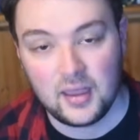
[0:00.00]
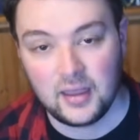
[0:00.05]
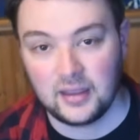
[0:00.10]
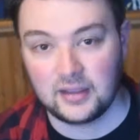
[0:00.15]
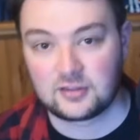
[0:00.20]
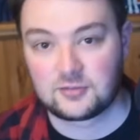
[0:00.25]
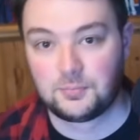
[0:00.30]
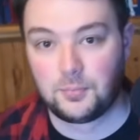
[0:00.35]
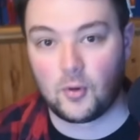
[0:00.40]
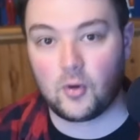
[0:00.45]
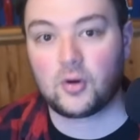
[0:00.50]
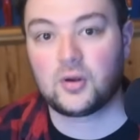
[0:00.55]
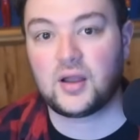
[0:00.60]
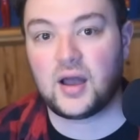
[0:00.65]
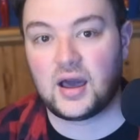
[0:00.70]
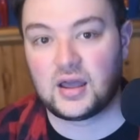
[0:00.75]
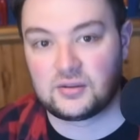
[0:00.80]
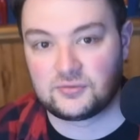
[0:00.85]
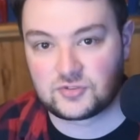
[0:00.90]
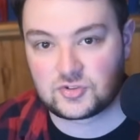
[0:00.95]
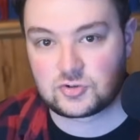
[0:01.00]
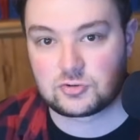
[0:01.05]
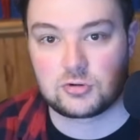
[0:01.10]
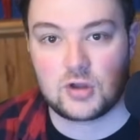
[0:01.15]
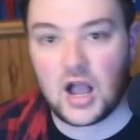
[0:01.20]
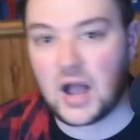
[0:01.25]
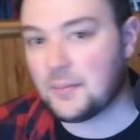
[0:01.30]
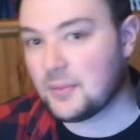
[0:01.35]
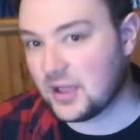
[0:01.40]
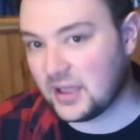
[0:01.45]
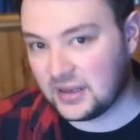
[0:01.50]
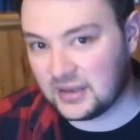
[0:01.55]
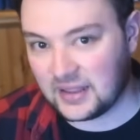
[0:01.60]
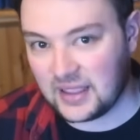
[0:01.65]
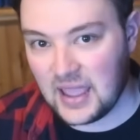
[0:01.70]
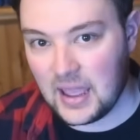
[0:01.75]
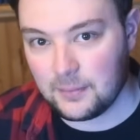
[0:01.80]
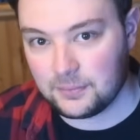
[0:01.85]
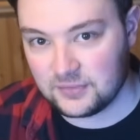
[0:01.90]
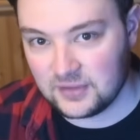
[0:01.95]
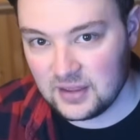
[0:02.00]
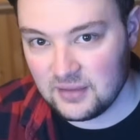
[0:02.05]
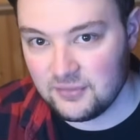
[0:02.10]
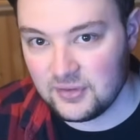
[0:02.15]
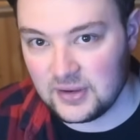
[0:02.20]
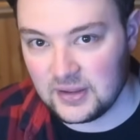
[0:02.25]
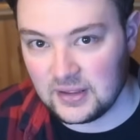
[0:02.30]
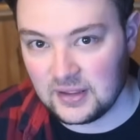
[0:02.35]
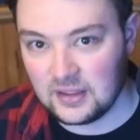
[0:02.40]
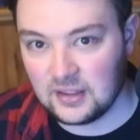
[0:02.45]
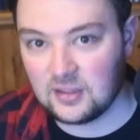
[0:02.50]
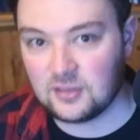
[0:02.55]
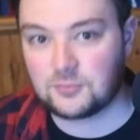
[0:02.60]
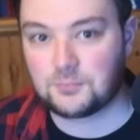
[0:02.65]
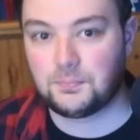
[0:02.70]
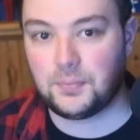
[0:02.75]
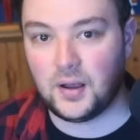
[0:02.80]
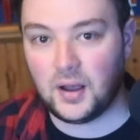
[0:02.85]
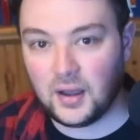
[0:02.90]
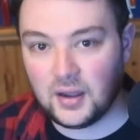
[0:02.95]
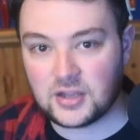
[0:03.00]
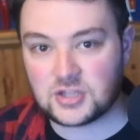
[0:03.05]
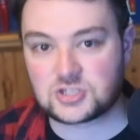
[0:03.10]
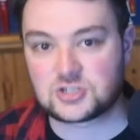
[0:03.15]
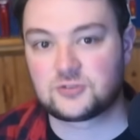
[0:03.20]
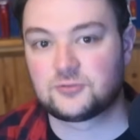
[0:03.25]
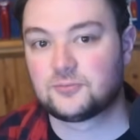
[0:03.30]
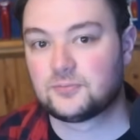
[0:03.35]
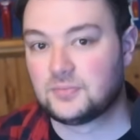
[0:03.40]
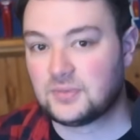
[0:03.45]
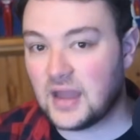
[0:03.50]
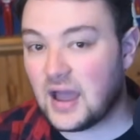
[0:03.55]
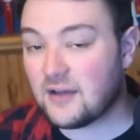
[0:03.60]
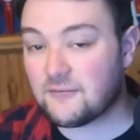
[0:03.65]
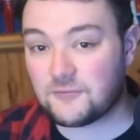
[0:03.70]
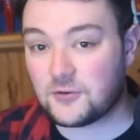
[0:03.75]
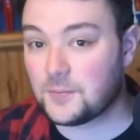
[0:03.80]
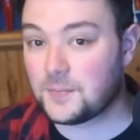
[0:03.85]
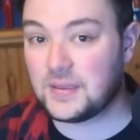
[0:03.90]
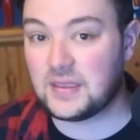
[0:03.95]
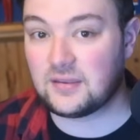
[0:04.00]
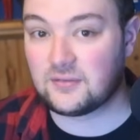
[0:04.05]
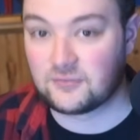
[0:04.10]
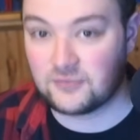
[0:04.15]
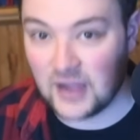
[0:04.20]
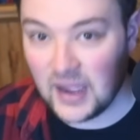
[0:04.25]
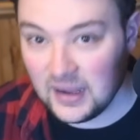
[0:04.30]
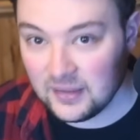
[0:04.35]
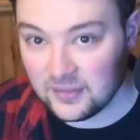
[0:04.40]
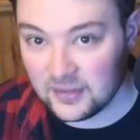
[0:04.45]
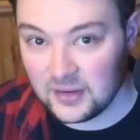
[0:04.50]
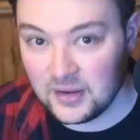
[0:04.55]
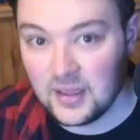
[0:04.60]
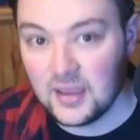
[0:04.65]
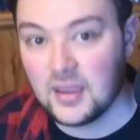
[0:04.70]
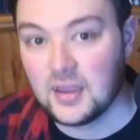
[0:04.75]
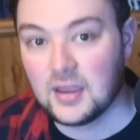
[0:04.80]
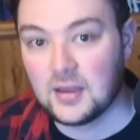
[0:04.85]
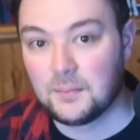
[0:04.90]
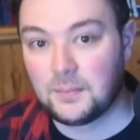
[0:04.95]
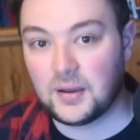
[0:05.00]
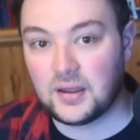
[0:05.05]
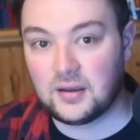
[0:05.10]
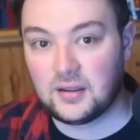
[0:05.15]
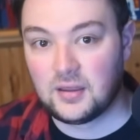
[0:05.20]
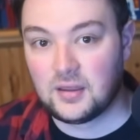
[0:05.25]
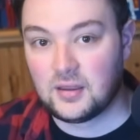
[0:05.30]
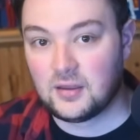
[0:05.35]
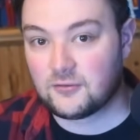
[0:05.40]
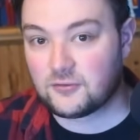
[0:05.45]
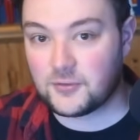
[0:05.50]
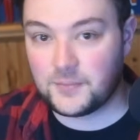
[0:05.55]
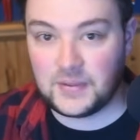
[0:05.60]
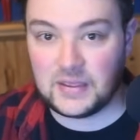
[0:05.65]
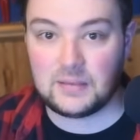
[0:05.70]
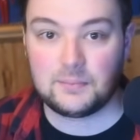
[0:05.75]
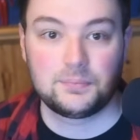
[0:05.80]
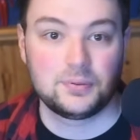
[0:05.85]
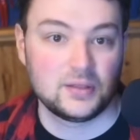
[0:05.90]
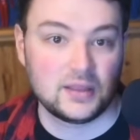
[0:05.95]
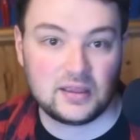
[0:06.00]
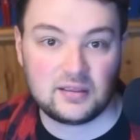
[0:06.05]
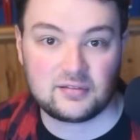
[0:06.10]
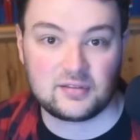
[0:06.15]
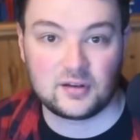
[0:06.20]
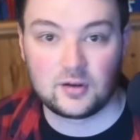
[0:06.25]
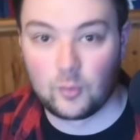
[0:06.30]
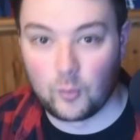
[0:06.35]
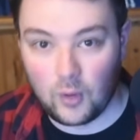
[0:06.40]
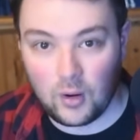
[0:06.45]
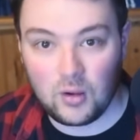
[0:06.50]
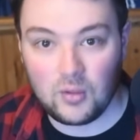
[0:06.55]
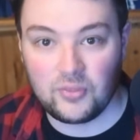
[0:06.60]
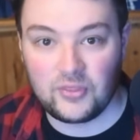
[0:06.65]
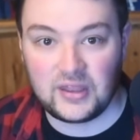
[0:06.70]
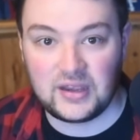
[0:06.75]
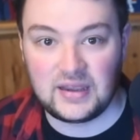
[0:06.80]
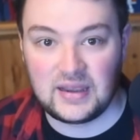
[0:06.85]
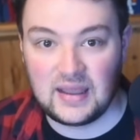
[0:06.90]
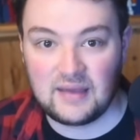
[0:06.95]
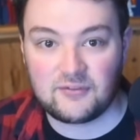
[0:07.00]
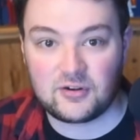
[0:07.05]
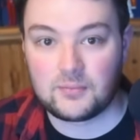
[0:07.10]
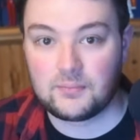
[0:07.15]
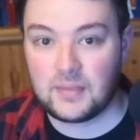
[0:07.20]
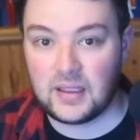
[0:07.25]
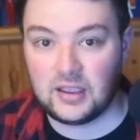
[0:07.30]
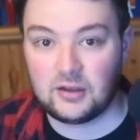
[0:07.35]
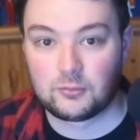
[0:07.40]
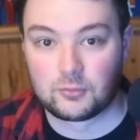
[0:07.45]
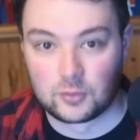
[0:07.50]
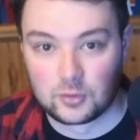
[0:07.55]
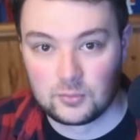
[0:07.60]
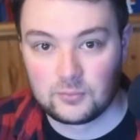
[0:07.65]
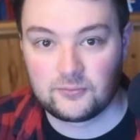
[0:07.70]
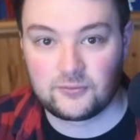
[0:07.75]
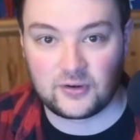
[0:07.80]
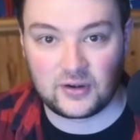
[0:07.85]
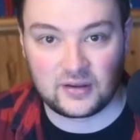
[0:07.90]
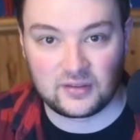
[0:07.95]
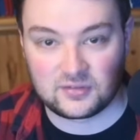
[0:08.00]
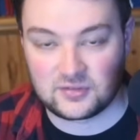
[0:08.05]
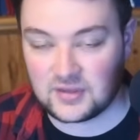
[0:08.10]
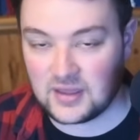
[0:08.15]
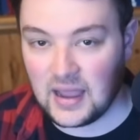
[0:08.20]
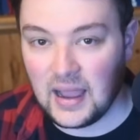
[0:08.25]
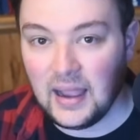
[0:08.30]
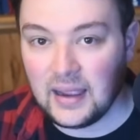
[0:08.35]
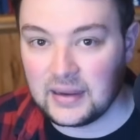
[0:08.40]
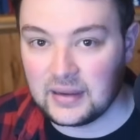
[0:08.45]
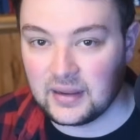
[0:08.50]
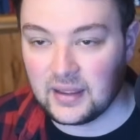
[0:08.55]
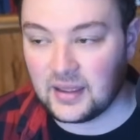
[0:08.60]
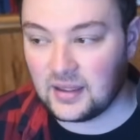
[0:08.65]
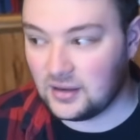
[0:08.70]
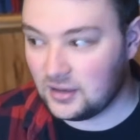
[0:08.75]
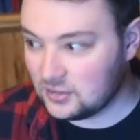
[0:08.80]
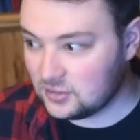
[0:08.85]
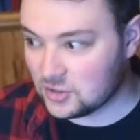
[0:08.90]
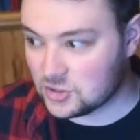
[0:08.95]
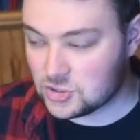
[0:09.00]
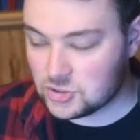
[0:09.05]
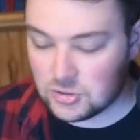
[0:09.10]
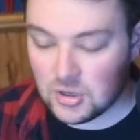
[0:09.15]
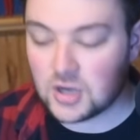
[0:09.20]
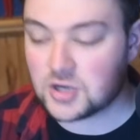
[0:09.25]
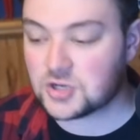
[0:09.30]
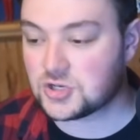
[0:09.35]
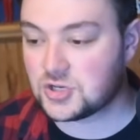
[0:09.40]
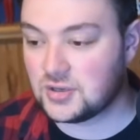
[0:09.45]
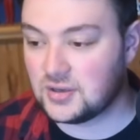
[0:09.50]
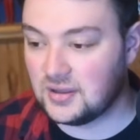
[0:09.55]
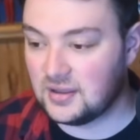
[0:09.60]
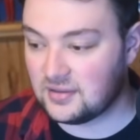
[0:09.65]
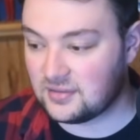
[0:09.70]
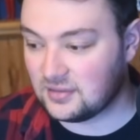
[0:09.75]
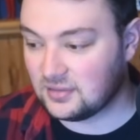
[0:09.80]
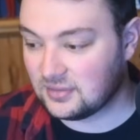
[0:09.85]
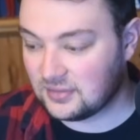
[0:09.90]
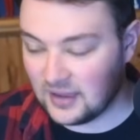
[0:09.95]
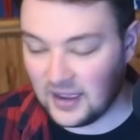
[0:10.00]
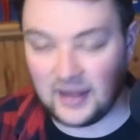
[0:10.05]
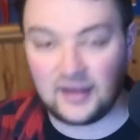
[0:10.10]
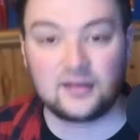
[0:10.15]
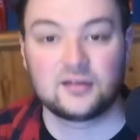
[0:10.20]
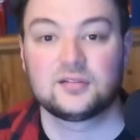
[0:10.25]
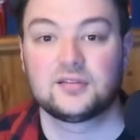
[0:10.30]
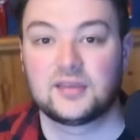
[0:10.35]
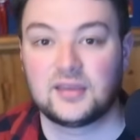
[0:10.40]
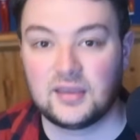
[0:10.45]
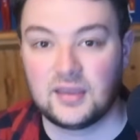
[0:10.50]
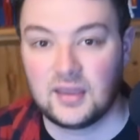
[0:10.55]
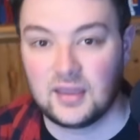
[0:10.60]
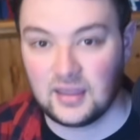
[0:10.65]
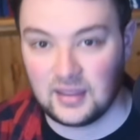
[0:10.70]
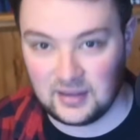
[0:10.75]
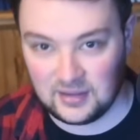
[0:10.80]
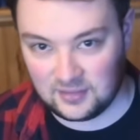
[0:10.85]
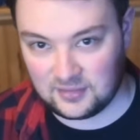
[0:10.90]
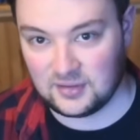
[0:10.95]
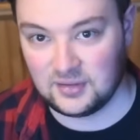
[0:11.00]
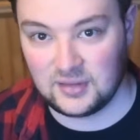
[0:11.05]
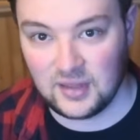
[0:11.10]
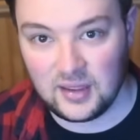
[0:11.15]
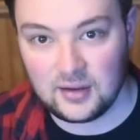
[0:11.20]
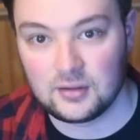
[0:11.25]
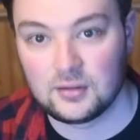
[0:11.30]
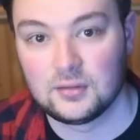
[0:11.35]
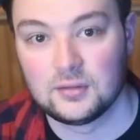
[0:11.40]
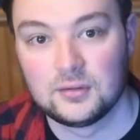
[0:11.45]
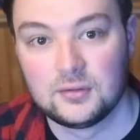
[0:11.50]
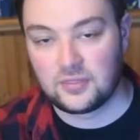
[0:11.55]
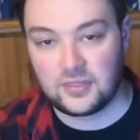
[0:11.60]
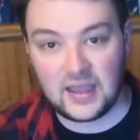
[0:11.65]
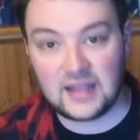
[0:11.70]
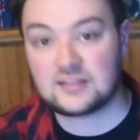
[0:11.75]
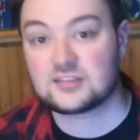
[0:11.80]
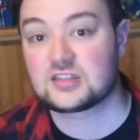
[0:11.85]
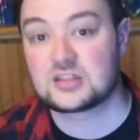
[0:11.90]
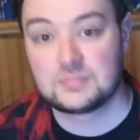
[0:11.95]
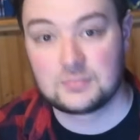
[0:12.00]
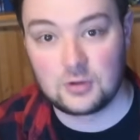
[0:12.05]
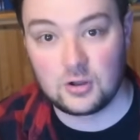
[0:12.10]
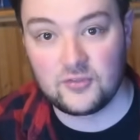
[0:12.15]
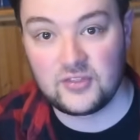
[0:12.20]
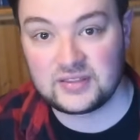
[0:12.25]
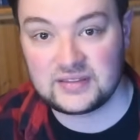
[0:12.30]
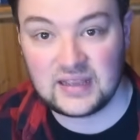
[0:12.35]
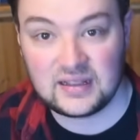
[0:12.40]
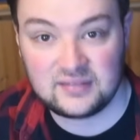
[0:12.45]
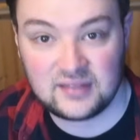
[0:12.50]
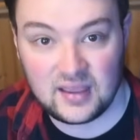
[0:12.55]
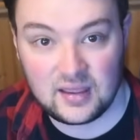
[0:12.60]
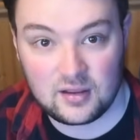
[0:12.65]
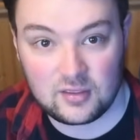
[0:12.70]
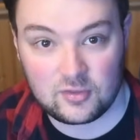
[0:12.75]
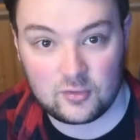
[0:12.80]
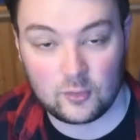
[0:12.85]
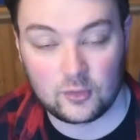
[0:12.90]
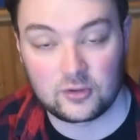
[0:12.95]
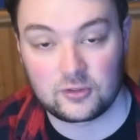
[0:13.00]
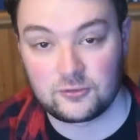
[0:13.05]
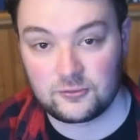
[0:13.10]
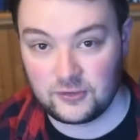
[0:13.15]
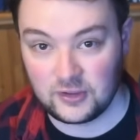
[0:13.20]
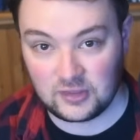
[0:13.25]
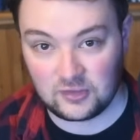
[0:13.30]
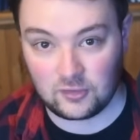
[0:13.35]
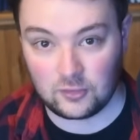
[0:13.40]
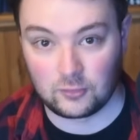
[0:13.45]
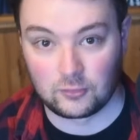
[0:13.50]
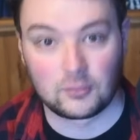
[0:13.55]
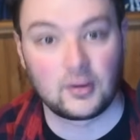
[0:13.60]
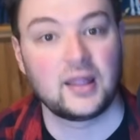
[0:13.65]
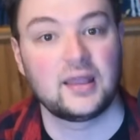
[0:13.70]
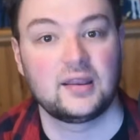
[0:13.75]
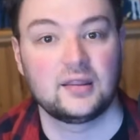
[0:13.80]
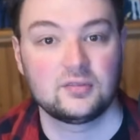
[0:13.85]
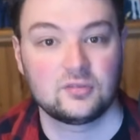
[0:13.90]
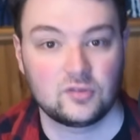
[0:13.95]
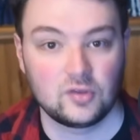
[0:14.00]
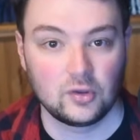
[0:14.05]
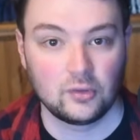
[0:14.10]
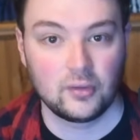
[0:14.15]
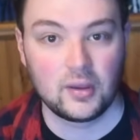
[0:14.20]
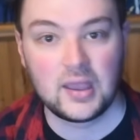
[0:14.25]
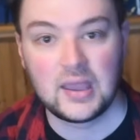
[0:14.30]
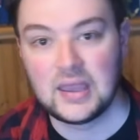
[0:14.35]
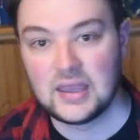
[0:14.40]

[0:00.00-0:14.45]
It's born out of trauma and captivity. He's punished not for being violent, but for being placed in a world that never made room for his kind. Any destruction is entirely incidental. That's the mold that Titanosaurus fits right into.